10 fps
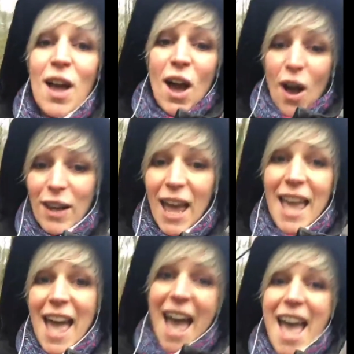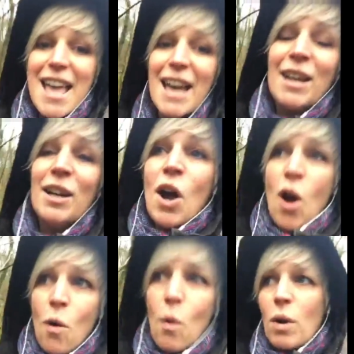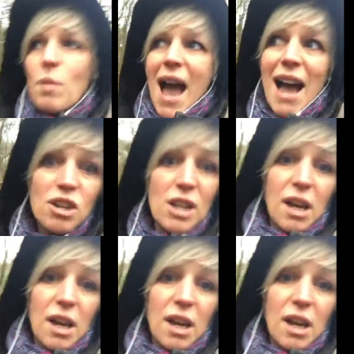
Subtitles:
okay, hey, what are we actually